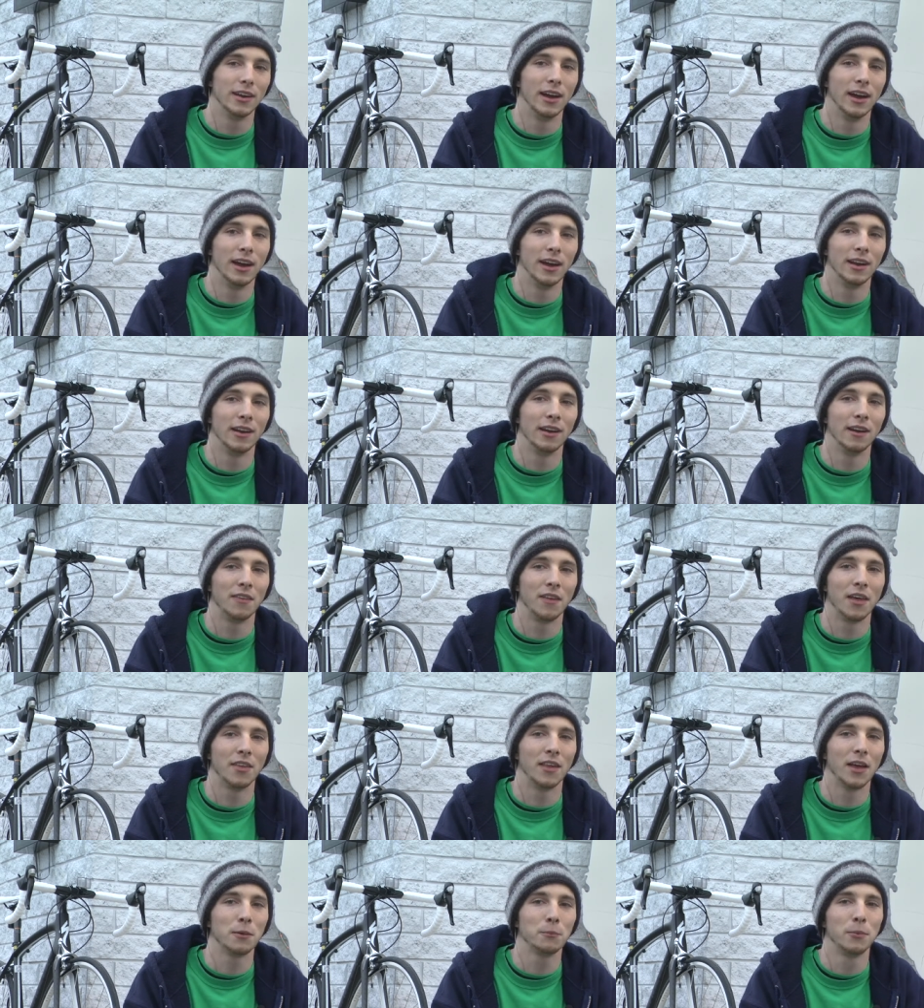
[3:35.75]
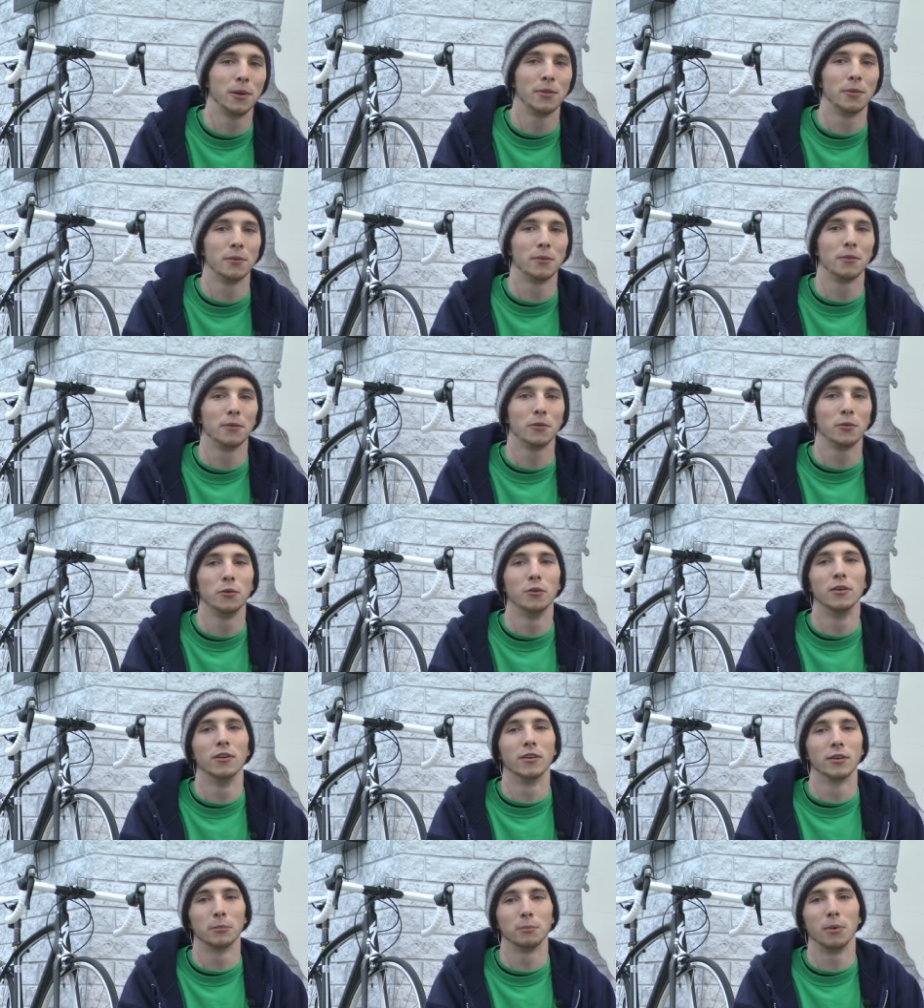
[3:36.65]
And that, that's been the
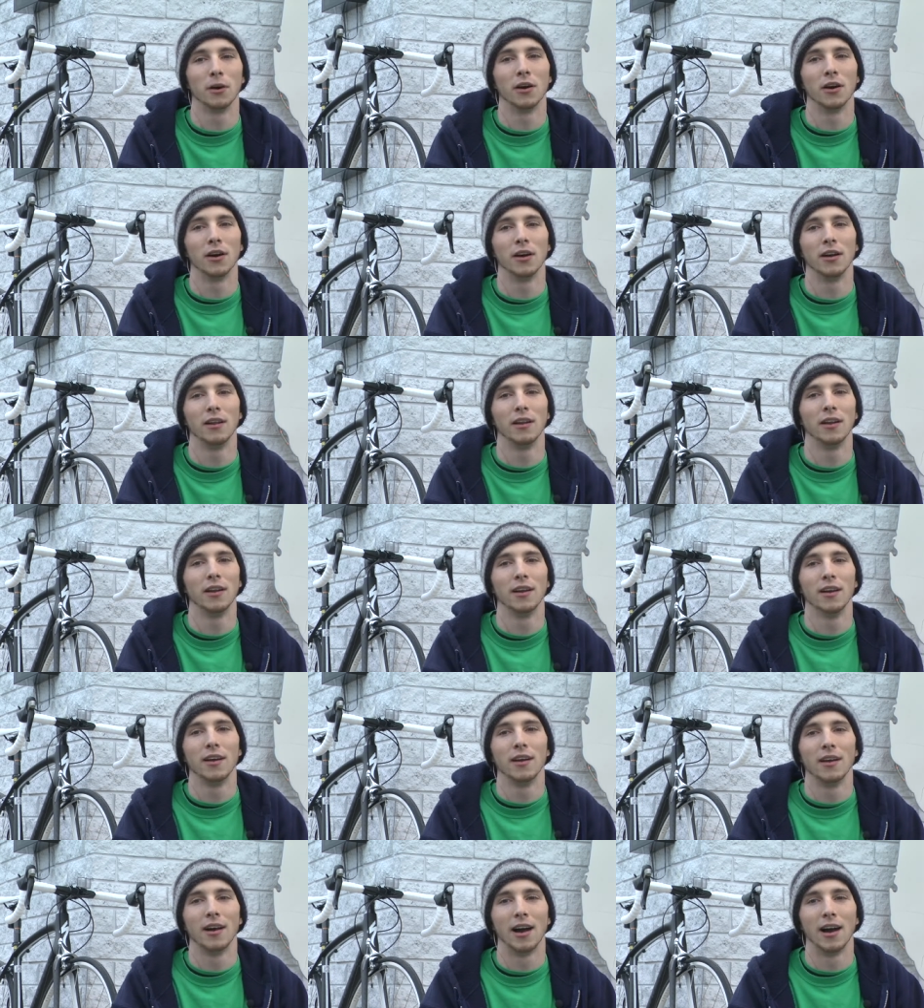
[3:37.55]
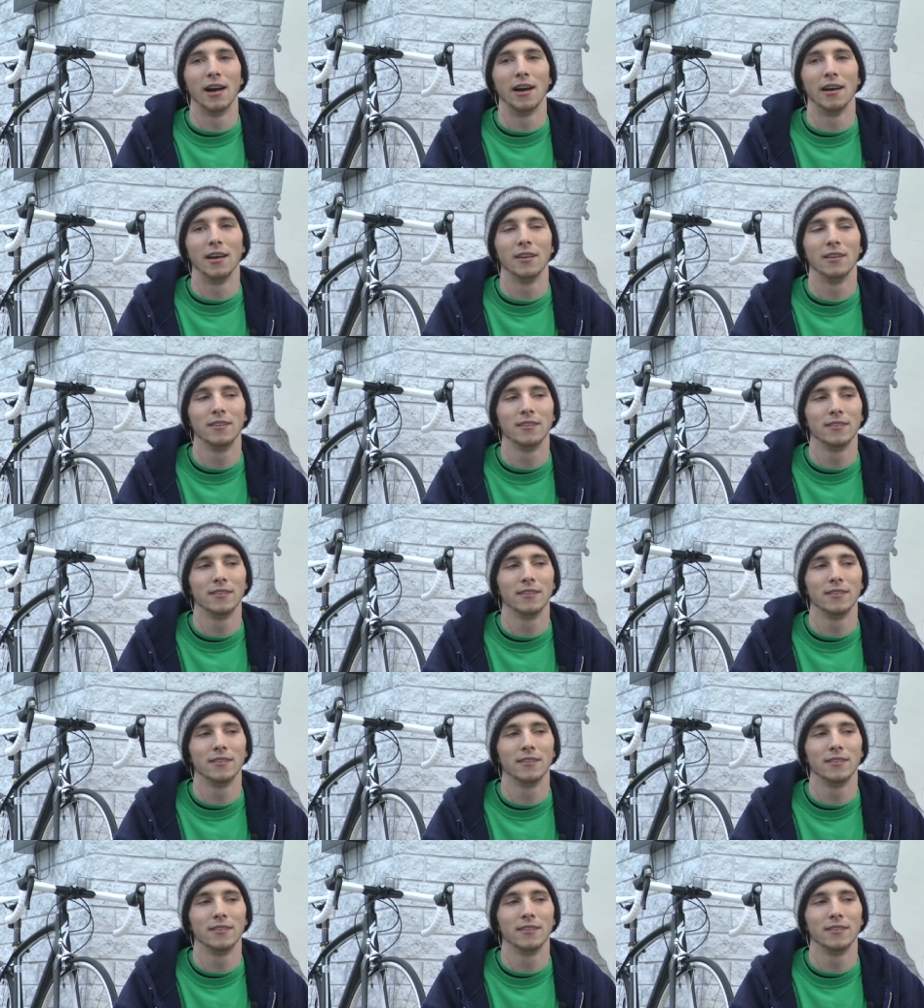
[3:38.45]
coolest part. Uh,